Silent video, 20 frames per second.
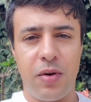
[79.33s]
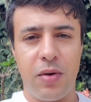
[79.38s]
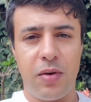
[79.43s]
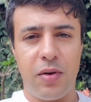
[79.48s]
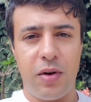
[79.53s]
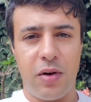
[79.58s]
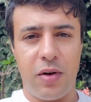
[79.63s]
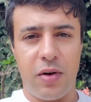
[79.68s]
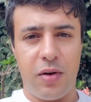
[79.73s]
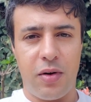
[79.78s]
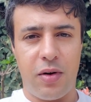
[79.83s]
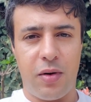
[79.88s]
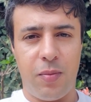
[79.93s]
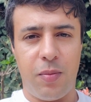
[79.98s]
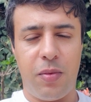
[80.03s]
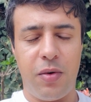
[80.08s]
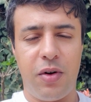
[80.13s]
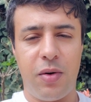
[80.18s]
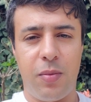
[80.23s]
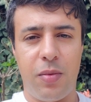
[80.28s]
the, the,
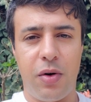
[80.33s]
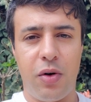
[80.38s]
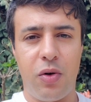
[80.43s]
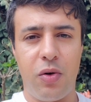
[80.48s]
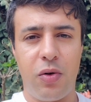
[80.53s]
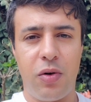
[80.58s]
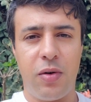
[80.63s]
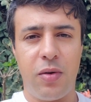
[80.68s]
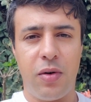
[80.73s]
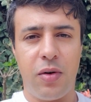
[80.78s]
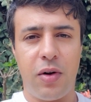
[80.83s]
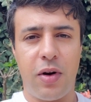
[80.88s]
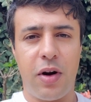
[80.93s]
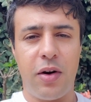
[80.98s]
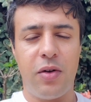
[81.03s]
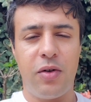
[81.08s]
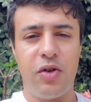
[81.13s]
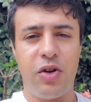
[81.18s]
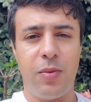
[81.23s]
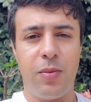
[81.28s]
the balloon,
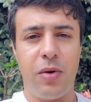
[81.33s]
energy